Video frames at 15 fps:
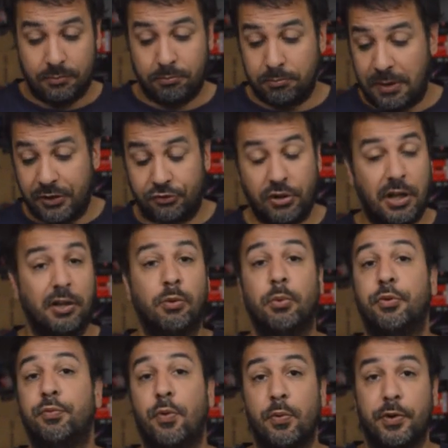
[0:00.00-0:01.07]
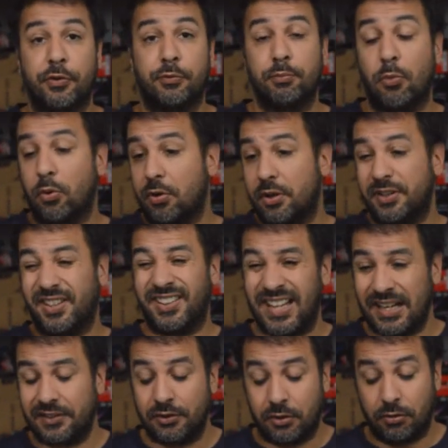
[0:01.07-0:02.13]
my channel was focused more on the
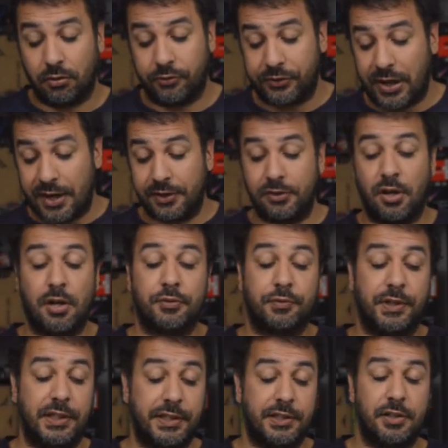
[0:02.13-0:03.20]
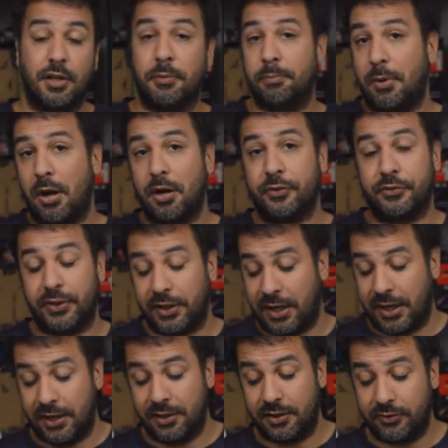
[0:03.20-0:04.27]
technical side, not really the unboxing,
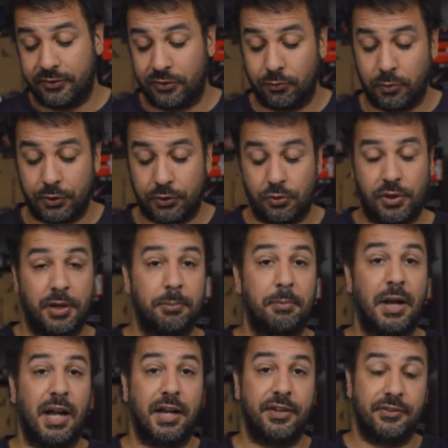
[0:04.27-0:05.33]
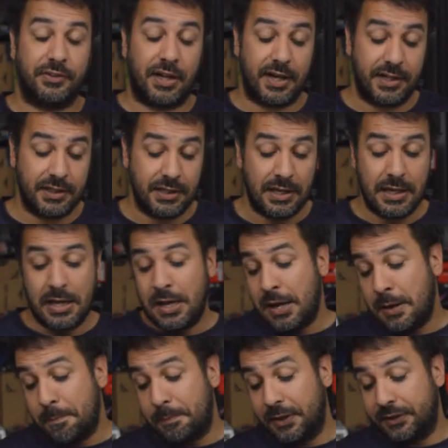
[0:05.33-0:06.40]
hey, this is what you can buy side.
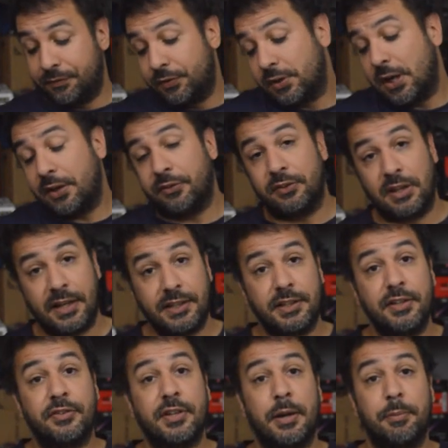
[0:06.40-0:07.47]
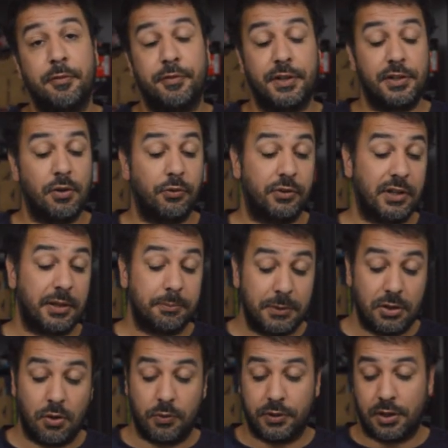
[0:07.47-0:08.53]
But if you guys like these type of videos, let me
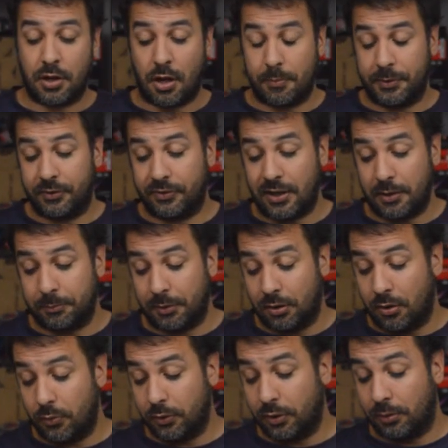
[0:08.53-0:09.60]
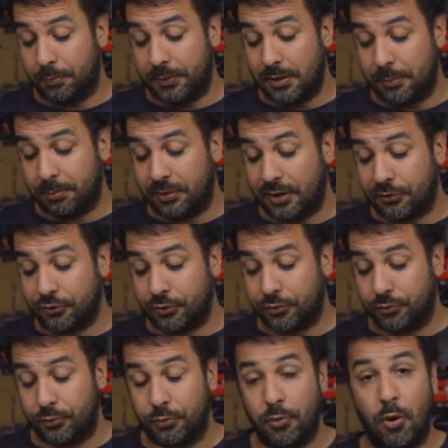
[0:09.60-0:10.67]
know in the comments down below. It'll be a pleasure
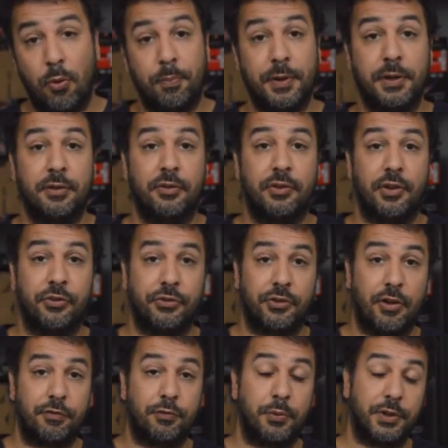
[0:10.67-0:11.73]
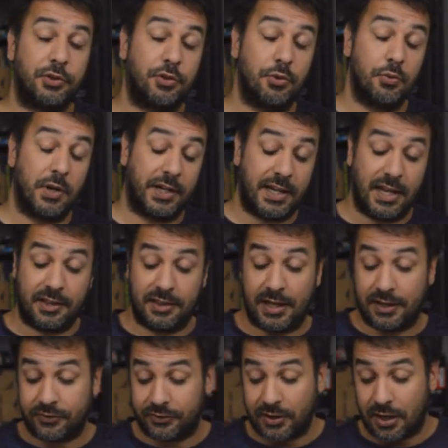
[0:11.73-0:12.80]
to open the stuff with you again
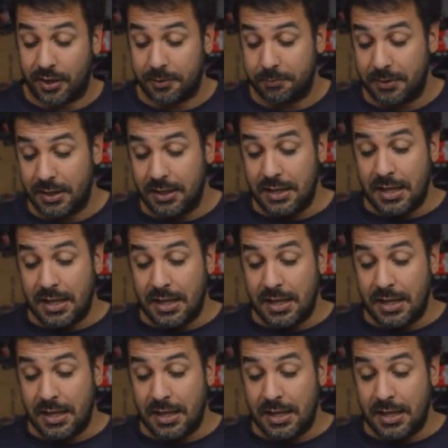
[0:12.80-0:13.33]
next time.